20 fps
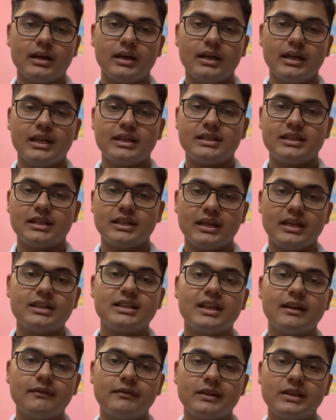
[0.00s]
It
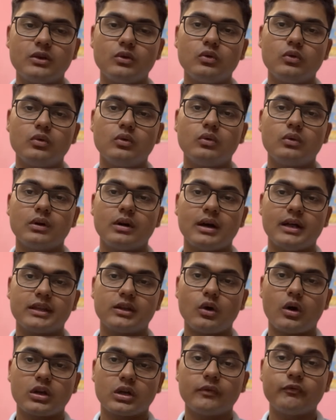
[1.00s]
gives you a
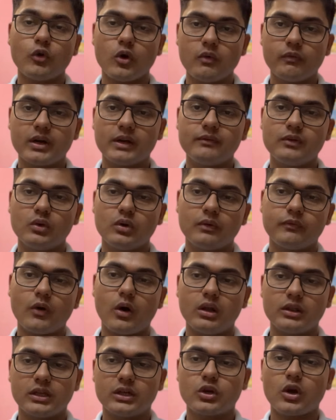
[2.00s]
sort of overview of
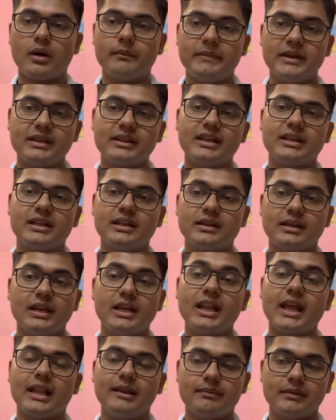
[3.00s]
all the topics. It
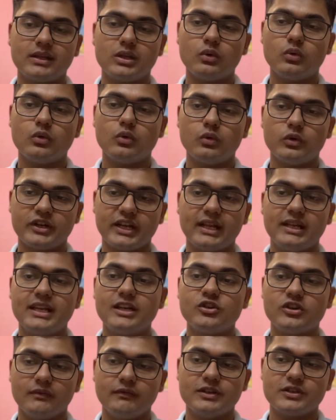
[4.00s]
helps you really
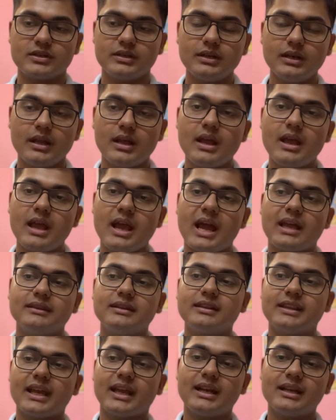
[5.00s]
in revision. And the
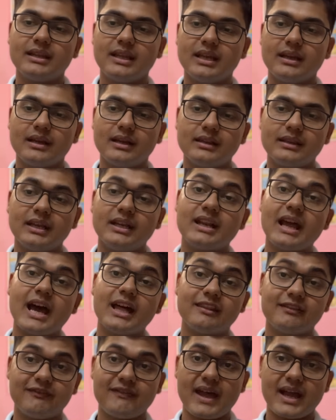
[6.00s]
second thing is, it
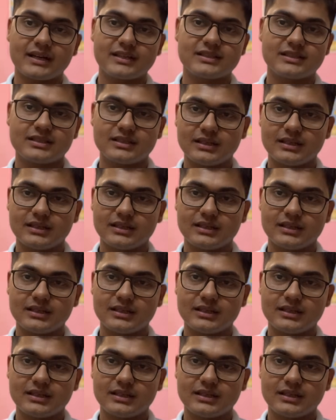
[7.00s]
has facts,